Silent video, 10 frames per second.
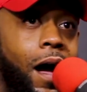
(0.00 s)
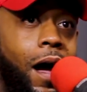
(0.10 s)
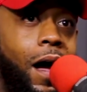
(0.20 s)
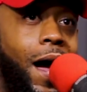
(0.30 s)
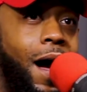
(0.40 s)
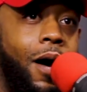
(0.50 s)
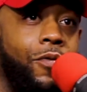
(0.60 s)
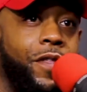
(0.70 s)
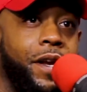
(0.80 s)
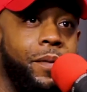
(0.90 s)
I
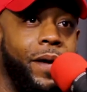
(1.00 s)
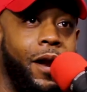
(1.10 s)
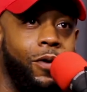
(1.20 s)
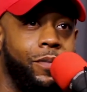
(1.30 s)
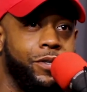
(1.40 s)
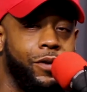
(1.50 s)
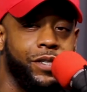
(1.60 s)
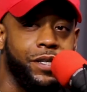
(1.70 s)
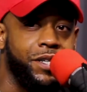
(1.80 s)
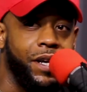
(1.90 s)
don't think that battle rappers are gonna
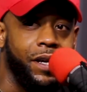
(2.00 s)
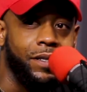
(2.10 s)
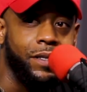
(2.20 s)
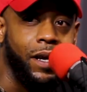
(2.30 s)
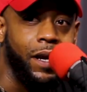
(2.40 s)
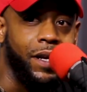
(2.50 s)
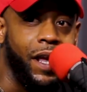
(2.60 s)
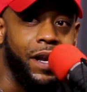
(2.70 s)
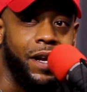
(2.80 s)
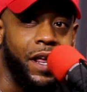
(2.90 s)
take a chance in
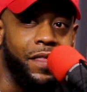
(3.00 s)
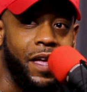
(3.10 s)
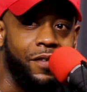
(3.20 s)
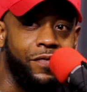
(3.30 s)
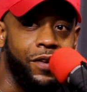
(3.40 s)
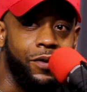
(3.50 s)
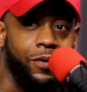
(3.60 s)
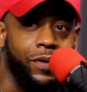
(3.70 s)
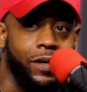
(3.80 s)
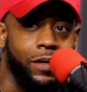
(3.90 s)
getting in that
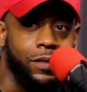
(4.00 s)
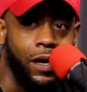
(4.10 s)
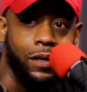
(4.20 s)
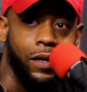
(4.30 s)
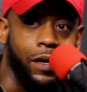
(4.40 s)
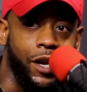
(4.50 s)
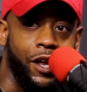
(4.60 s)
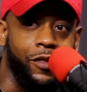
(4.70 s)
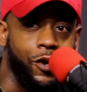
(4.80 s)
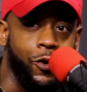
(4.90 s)
field because like it can
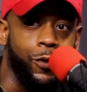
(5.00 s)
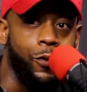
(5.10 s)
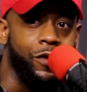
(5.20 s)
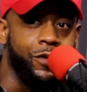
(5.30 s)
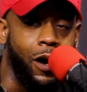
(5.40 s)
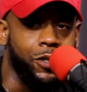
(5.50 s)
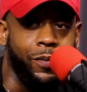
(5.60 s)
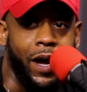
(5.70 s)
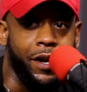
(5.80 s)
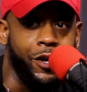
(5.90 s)
end their career. We've talked
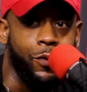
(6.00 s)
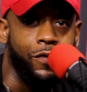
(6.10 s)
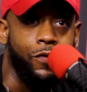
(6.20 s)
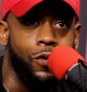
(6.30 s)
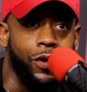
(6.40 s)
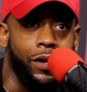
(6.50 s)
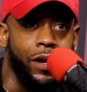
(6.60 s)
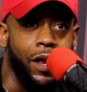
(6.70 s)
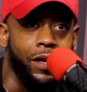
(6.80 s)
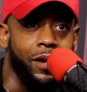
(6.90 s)
about it here before.
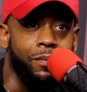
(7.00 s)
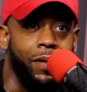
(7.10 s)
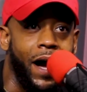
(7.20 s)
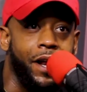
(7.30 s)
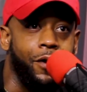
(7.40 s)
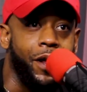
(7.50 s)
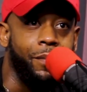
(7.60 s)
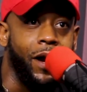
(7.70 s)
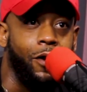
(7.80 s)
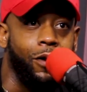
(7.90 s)
Getting bodied on
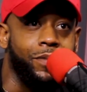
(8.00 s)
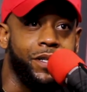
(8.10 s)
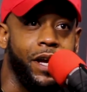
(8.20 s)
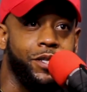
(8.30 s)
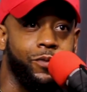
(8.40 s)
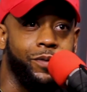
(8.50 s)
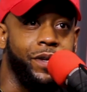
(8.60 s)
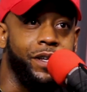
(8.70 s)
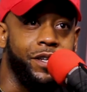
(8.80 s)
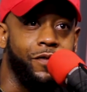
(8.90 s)
that battle rap stage would
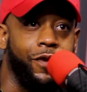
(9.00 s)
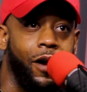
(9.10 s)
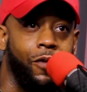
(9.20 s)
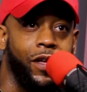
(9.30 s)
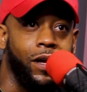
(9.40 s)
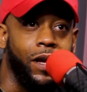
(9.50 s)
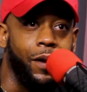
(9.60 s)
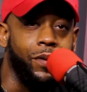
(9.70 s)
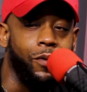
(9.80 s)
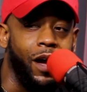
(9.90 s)
be different. I don't think a lot
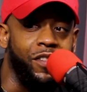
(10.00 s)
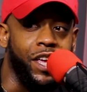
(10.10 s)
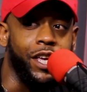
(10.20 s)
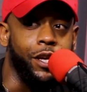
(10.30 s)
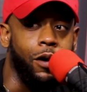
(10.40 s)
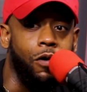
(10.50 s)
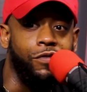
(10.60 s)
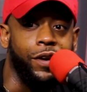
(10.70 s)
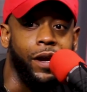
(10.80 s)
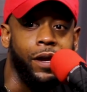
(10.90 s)
of people have the ego
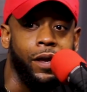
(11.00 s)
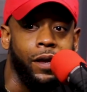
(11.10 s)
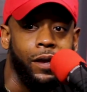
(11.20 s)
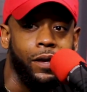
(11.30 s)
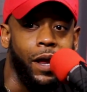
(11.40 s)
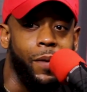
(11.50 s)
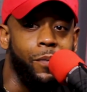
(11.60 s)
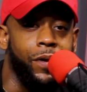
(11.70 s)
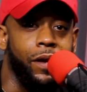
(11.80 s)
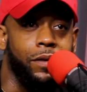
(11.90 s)
for that. They
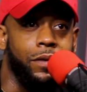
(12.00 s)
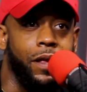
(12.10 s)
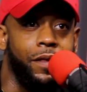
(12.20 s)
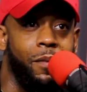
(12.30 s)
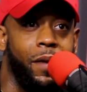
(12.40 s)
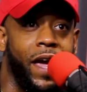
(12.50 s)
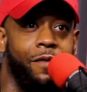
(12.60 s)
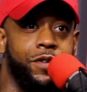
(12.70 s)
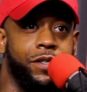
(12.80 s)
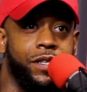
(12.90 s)
may
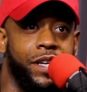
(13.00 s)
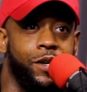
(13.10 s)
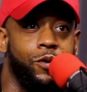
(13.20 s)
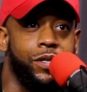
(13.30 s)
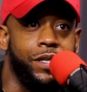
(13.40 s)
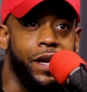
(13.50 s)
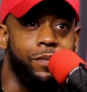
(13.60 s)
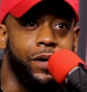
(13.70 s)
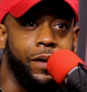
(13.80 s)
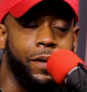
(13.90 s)
have the skill
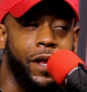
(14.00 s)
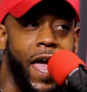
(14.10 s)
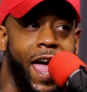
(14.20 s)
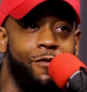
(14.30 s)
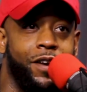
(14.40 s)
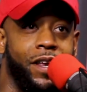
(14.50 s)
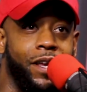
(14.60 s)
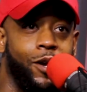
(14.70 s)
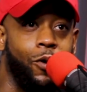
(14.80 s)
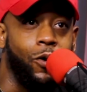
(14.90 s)
set, but having the
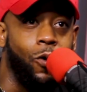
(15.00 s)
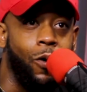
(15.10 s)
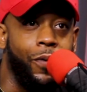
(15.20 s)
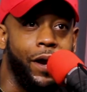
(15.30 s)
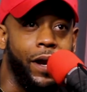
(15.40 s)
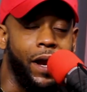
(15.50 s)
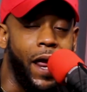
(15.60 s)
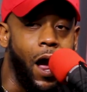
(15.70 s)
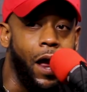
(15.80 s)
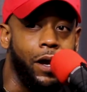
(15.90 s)
ego to go up there and
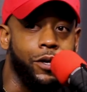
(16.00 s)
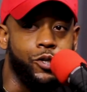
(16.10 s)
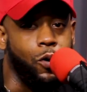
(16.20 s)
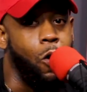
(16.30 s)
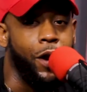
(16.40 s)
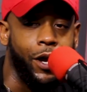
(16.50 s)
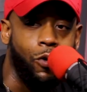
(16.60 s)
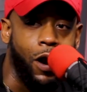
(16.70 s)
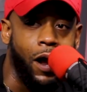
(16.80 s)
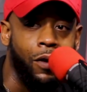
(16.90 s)
control that
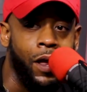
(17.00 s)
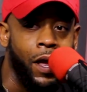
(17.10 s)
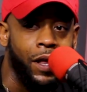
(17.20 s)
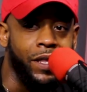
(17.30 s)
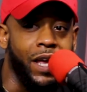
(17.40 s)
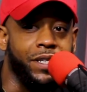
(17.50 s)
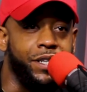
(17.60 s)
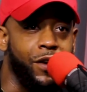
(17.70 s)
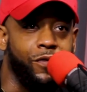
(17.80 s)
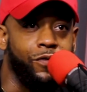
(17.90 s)
crowd, that's
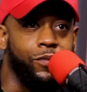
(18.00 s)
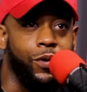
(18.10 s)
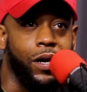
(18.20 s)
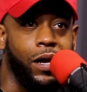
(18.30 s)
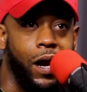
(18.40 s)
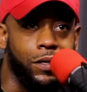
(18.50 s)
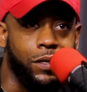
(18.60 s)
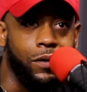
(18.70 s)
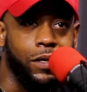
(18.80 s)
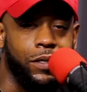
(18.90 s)
different from doing a
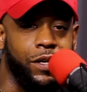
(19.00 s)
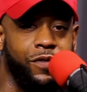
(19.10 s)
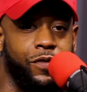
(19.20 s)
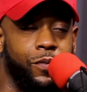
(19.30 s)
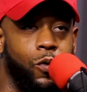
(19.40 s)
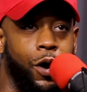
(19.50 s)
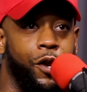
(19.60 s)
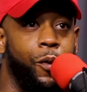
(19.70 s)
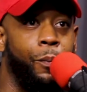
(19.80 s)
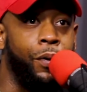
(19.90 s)
concert. That's different from going
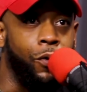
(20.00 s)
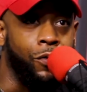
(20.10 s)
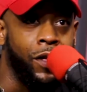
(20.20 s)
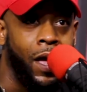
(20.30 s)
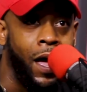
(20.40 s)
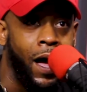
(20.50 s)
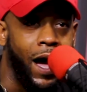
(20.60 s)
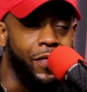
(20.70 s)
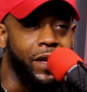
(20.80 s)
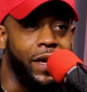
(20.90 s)
in the booth.
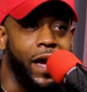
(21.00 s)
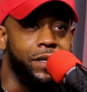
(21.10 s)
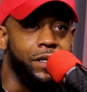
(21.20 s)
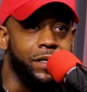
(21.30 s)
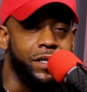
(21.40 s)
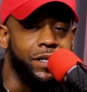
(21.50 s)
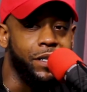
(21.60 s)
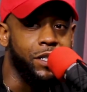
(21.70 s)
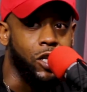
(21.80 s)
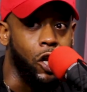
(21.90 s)
I think Cassidy just
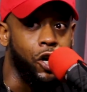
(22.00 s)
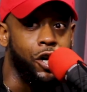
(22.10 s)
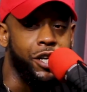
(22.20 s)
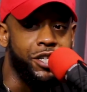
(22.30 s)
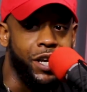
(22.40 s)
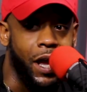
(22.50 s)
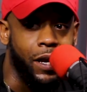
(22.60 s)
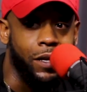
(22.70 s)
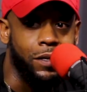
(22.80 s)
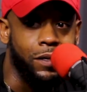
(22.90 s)
did this lunge at
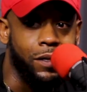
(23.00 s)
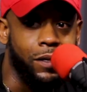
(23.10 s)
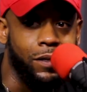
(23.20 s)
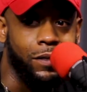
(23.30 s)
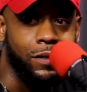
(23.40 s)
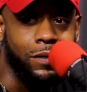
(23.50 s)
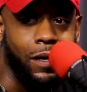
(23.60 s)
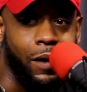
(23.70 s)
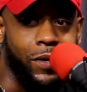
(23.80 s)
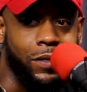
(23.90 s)
it. You
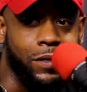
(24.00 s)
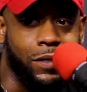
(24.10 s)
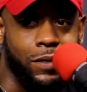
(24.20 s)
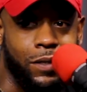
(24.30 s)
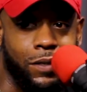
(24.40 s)
know what I mean? Just because